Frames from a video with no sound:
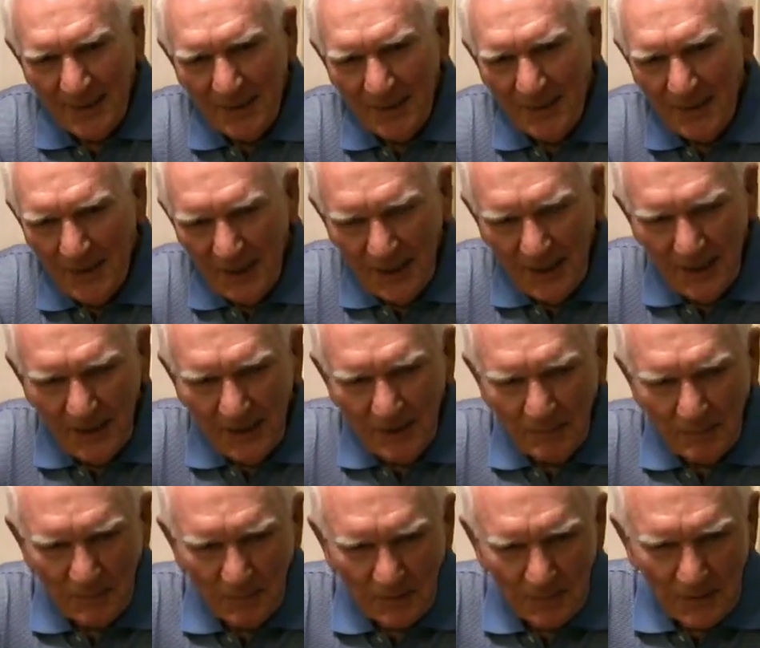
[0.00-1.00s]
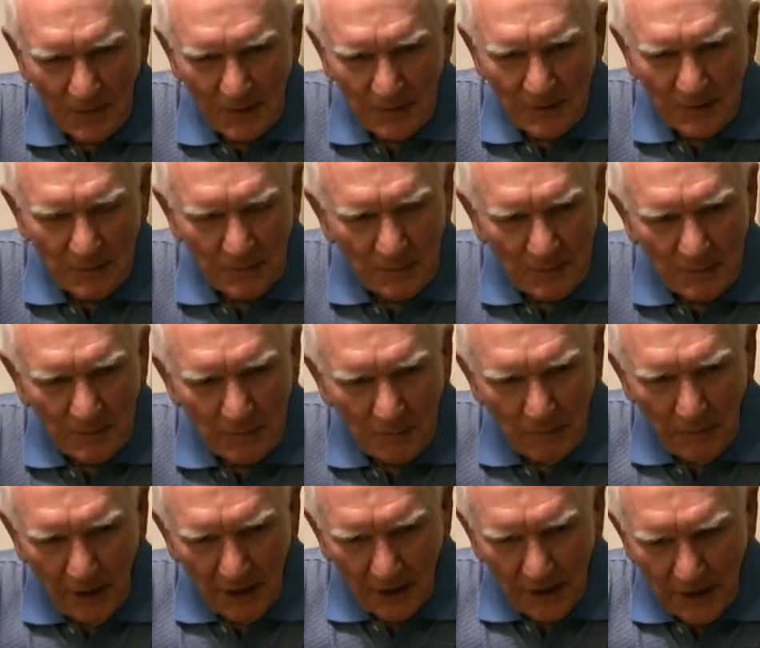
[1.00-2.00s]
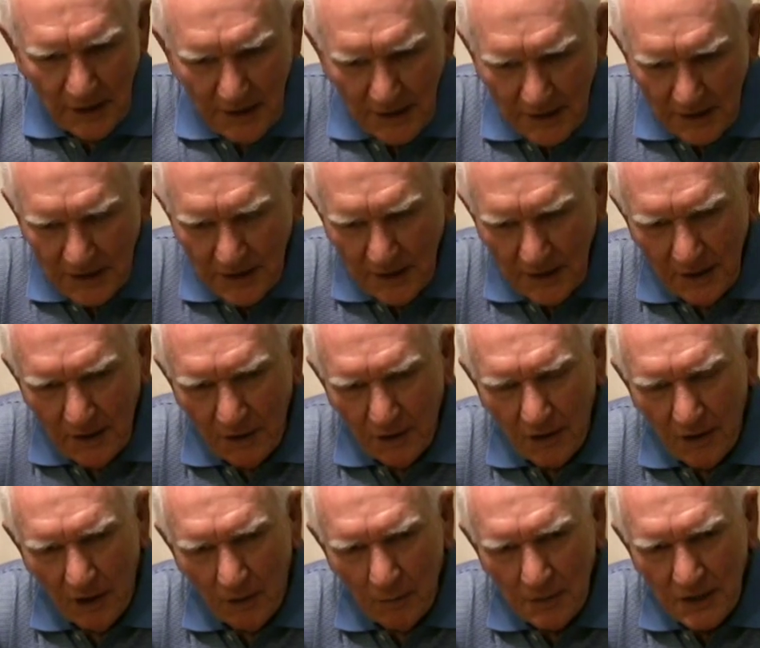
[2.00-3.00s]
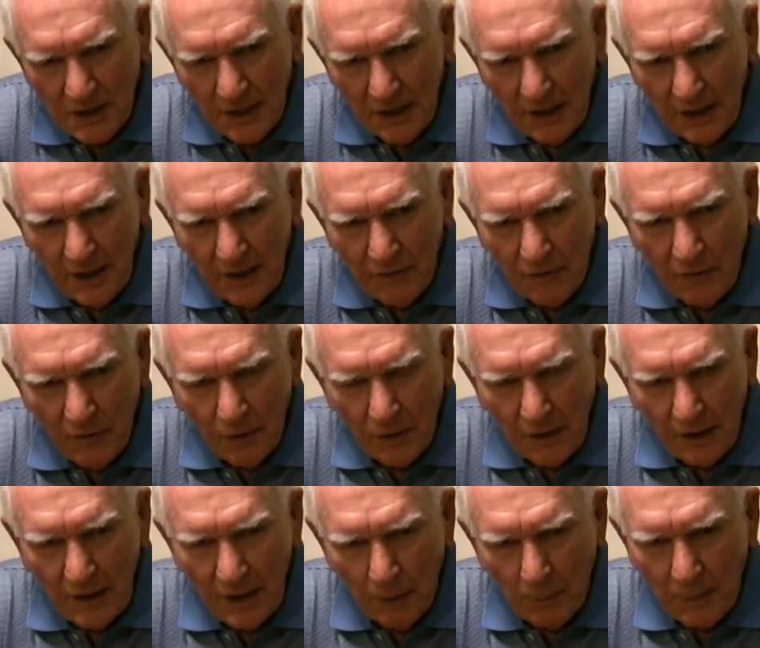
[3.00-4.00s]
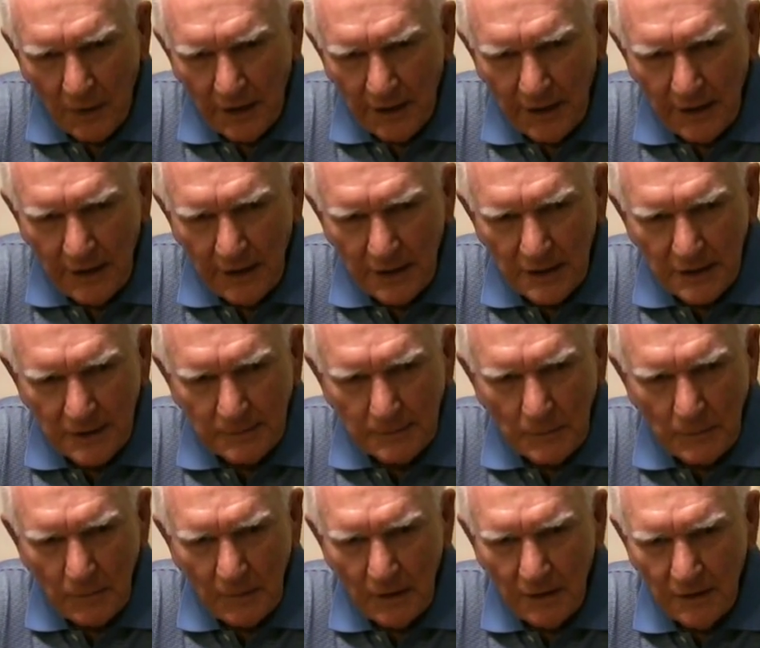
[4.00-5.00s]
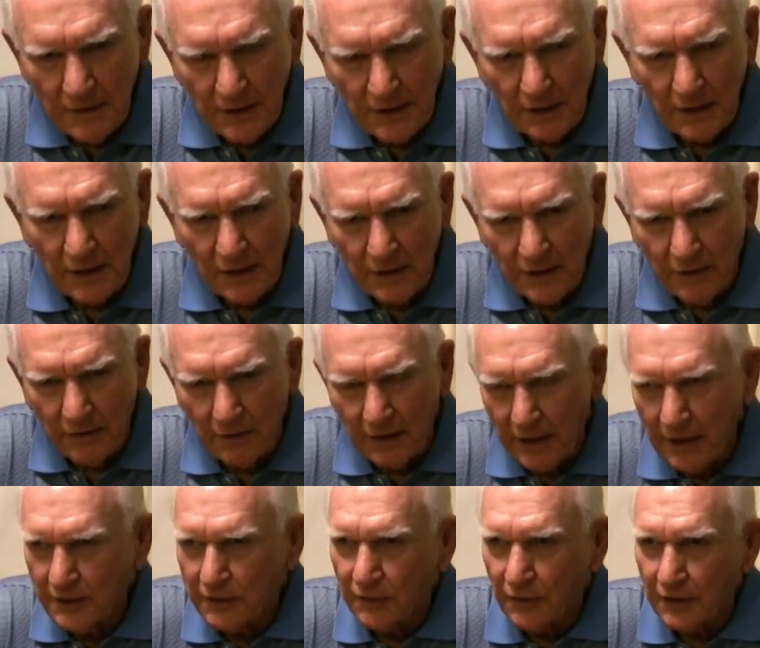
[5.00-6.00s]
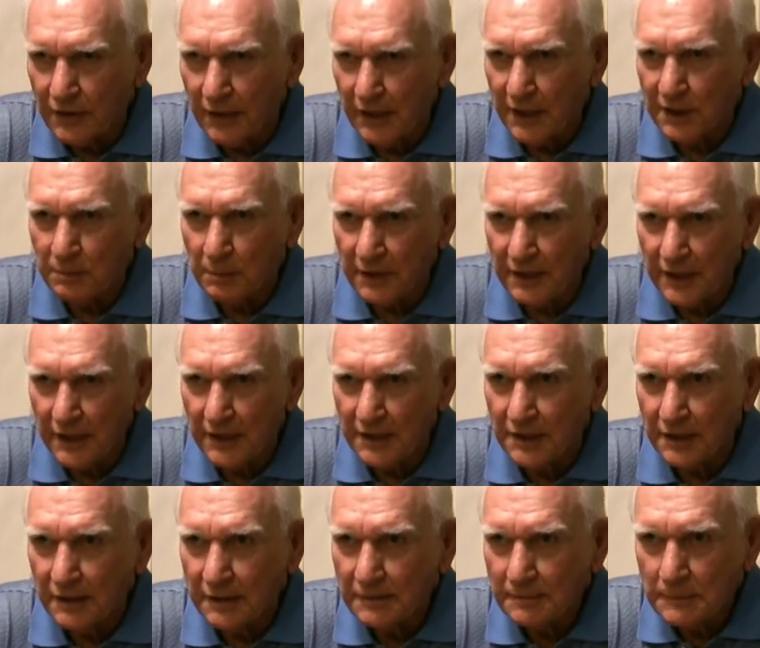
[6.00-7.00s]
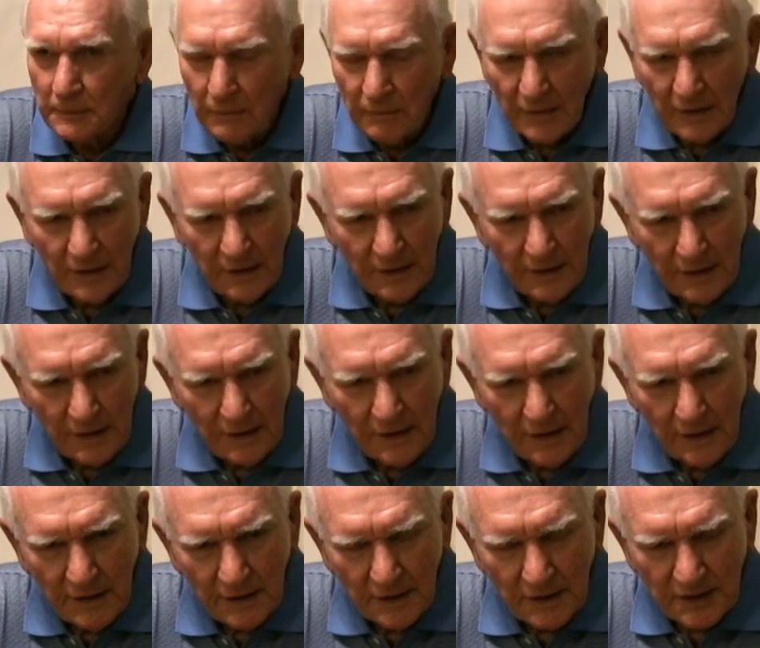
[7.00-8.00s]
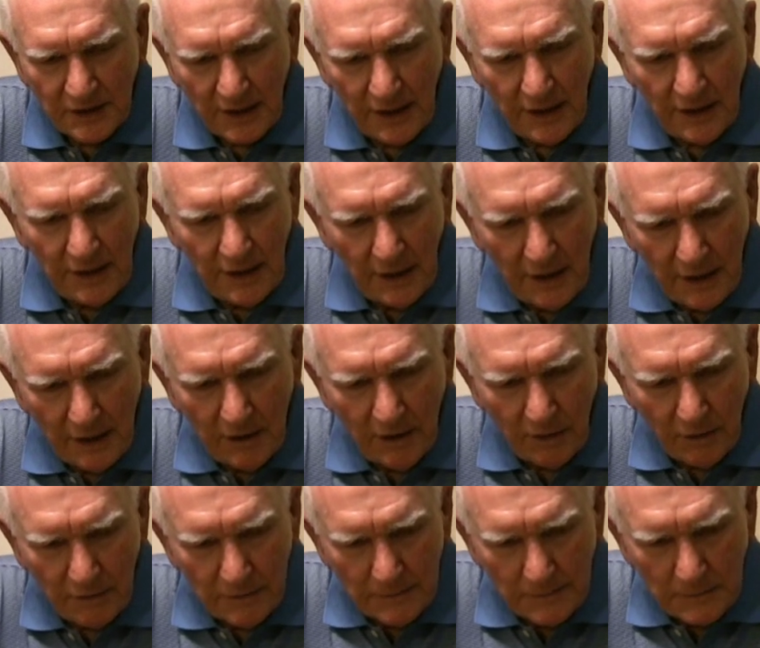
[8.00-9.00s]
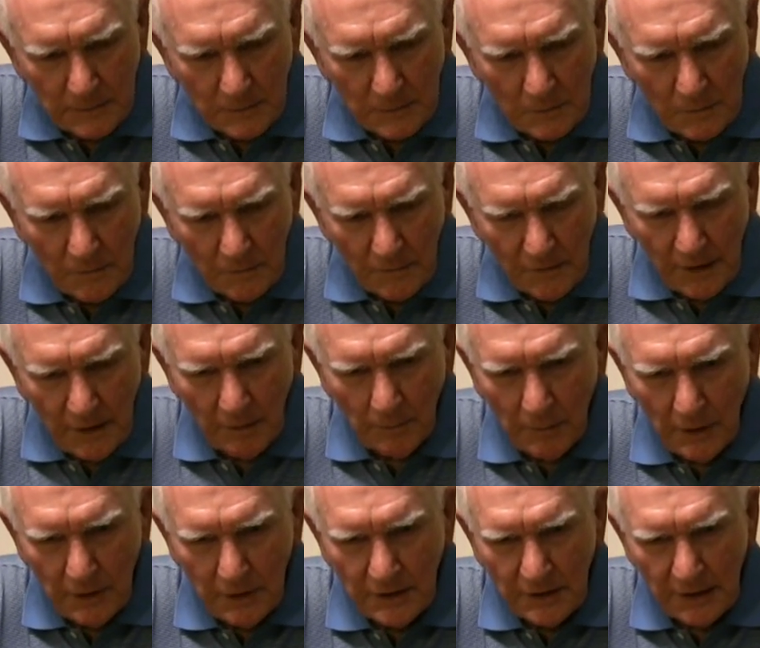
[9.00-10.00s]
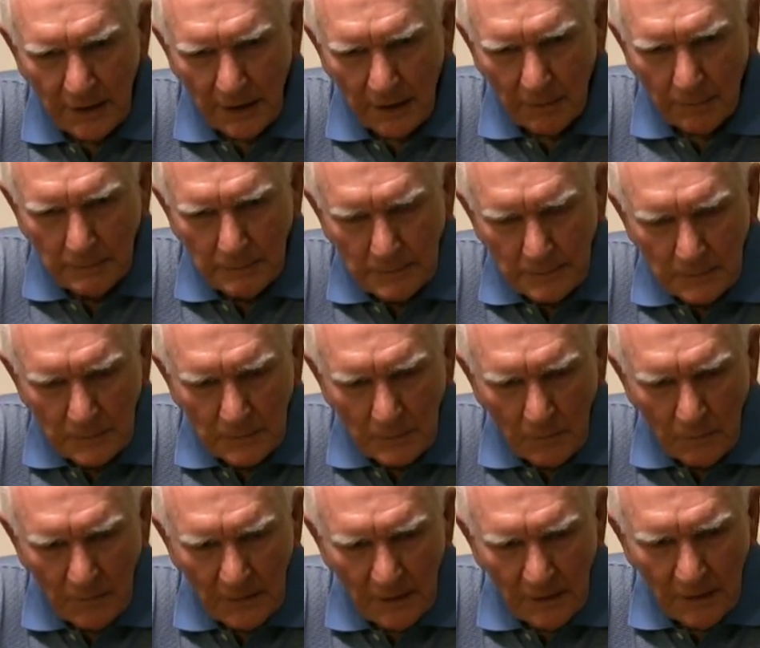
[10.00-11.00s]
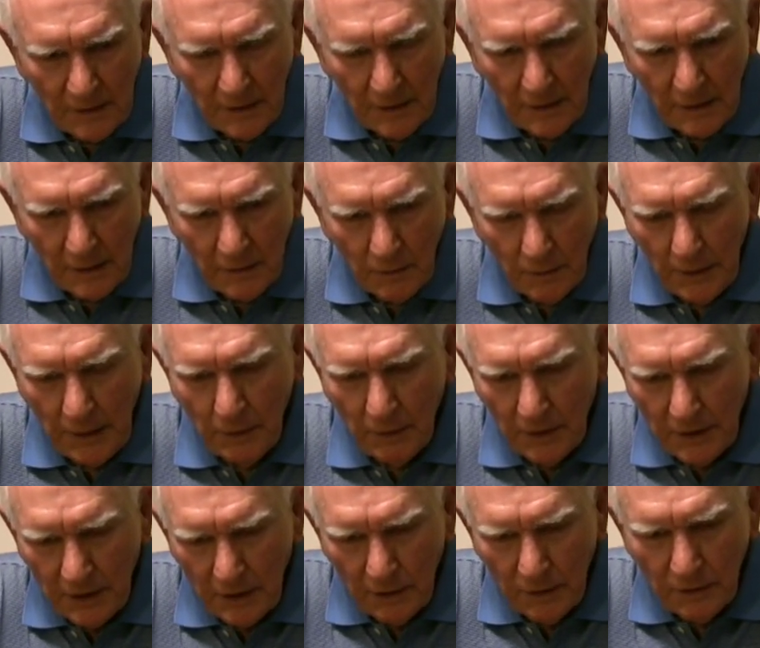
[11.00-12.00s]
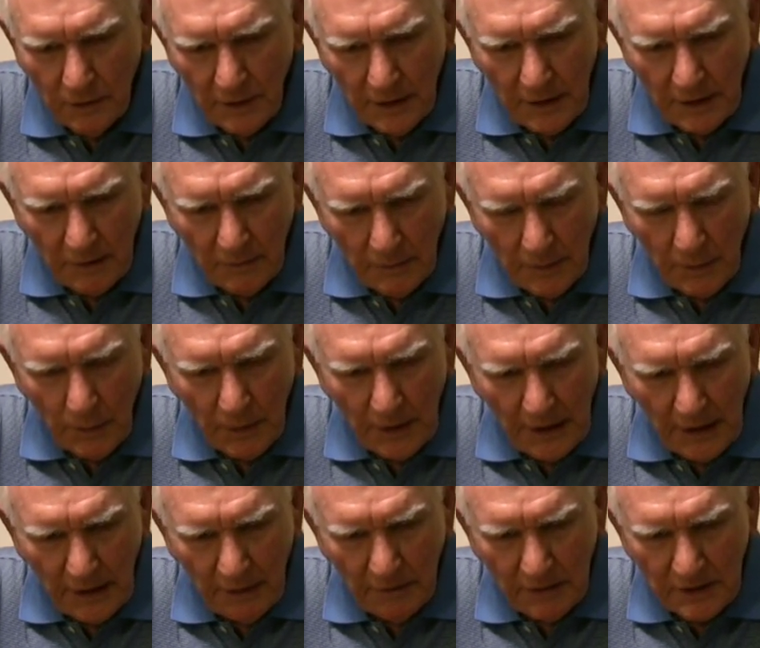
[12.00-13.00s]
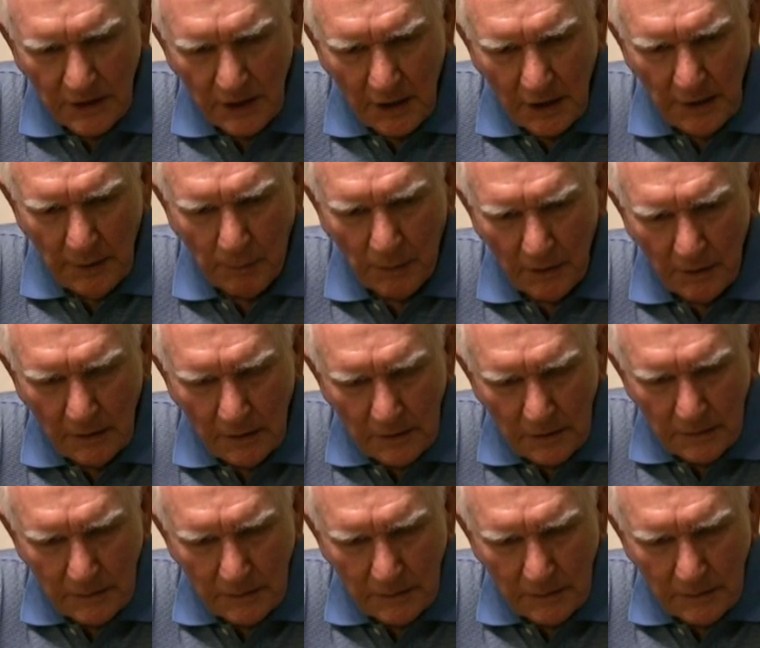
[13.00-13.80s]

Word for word: they billeted us in Oklahoma City for a couple of days until they could arrange for transportation to San Diego in boot camp, we were told that we would have a sleeper